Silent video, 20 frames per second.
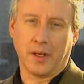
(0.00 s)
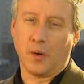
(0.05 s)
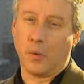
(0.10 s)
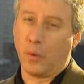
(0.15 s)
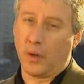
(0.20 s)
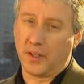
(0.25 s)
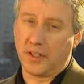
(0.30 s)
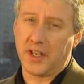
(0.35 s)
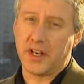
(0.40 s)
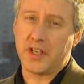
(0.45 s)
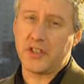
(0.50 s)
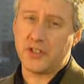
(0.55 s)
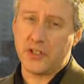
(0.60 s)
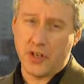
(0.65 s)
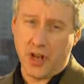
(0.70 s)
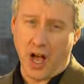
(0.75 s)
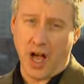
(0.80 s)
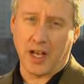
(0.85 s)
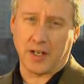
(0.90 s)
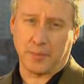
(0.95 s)
one that is
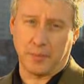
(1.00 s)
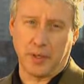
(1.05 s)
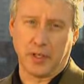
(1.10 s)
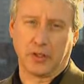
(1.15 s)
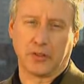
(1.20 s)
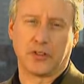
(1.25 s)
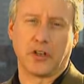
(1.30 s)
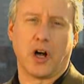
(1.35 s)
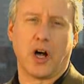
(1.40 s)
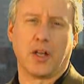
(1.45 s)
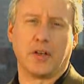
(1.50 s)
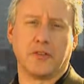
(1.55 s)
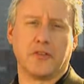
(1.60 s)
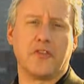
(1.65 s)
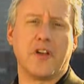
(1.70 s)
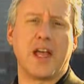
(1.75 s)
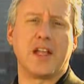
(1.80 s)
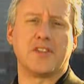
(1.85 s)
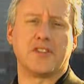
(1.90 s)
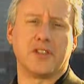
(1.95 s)
not built on
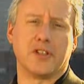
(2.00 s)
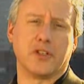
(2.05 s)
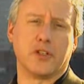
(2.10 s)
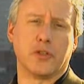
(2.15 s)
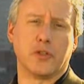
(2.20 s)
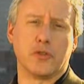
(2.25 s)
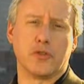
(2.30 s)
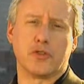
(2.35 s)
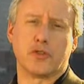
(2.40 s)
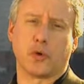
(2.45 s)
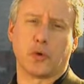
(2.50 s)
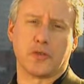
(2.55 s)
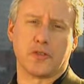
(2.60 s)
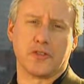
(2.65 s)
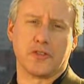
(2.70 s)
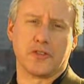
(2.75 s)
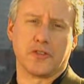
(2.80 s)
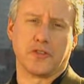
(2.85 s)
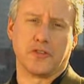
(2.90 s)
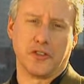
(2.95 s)
fancy new
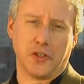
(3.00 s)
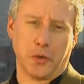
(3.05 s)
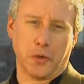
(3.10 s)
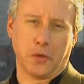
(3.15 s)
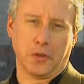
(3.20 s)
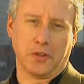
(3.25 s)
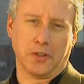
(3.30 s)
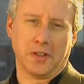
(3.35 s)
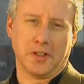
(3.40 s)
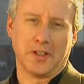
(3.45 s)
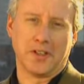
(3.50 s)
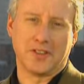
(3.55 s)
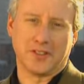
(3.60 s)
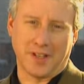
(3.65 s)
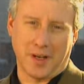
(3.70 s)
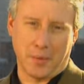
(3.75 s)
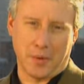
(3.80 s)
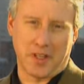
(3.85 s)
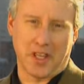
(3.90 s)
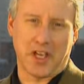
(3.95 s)
sources of fuel.
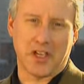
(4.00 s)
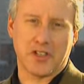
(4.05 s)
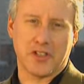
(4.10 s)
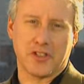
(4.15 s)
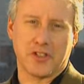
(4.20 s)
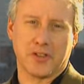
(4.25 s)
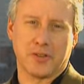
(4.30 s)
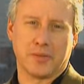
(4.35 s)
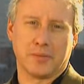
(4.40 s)
Stay with us.